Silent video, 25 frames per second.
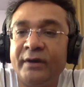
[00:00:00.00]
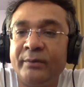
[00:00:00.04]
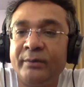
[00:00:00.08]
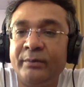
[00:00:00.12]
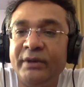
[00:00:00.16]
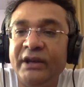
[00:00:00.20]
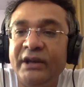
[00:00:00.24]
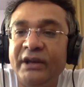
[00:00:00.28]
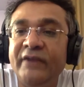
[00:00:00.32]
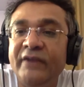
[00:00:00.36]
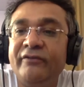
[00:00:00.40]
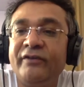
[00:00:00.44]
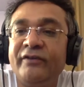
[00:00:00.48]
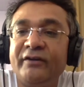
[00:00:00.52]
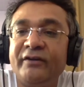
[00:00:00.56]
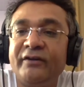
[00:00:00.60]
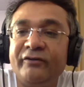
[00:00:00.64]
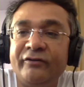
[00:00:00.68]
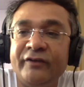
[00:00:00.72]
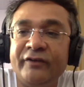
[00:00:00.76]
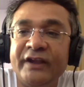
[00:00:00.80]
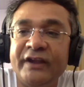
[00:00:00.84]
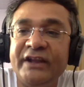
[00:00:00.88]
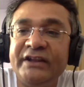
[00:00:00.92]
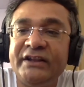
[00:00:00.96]
belief and
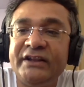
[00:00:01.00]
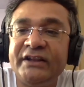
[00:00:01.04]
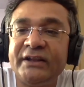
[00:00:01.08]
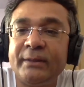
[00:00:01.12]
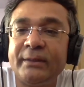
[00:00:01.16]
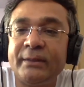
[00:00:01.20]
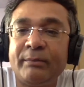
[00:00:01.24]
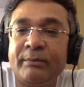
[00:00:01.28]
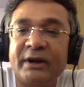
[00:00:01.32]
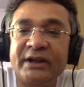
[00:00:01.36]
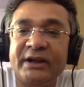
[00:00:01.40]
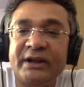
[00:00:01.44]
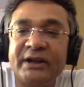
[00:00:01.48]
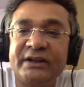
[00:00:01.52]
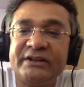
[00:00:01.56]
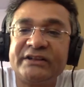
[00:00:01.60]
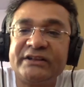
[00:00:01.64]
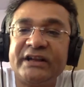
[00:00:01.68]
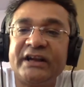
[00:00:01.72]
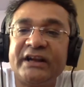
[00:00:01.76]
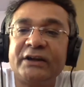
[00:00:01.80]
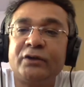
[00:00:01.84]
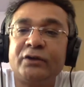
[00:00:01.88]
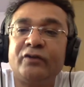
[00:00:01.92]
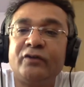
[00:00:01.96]
faith in the pious
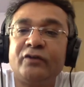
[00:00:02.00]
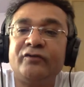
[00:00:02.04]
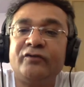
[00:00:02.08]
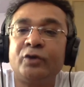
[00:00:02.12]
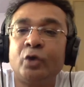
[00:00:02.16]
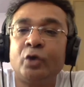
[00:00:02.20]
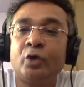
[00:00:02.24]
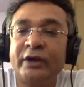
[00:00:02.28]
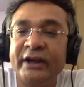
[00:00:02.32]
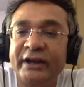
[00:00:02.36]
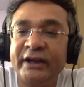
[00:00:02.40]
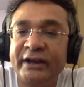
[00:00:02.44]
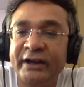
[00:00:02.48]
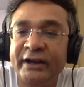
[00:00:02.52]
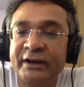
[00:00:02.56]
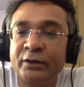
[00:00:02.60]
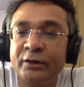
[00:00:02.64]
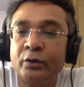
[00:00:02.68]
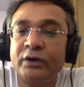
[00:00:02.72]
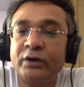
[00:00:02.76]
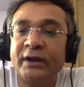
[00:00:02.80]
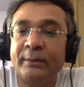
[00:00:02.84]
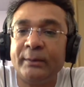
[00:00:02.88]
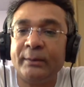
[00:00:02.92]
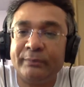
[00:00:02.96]
act of donating
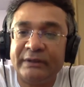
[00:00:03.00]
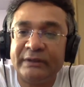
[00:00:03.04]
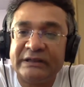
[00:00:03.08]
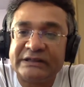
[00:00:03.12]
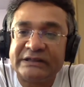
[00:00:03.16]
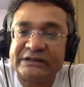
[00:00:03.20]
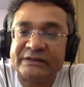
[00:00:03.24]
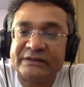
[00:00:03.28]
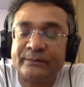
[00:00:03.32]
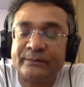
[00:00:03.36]
to temples.